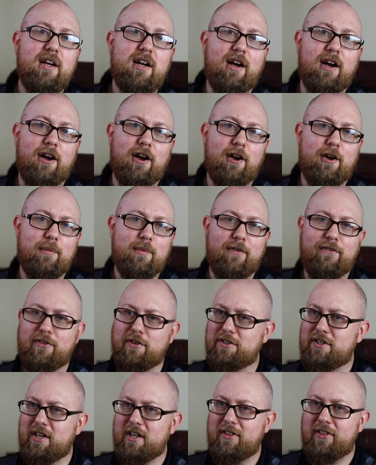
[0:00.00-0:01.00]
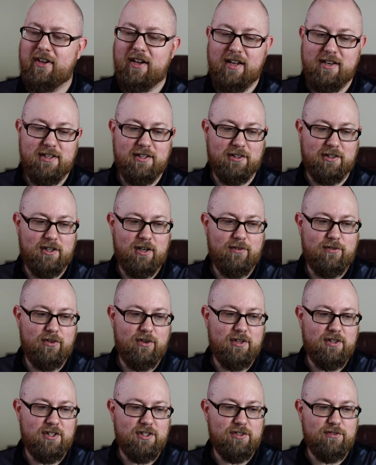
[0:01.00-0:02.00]
If there's anything I didn't
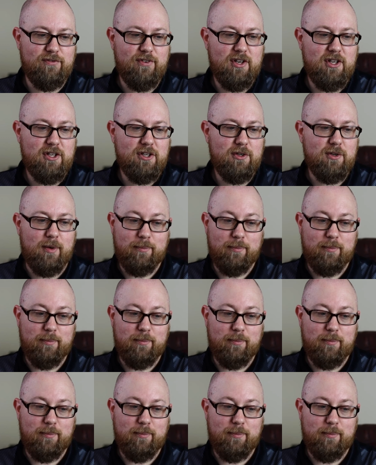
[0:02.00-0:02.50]
cover in this video,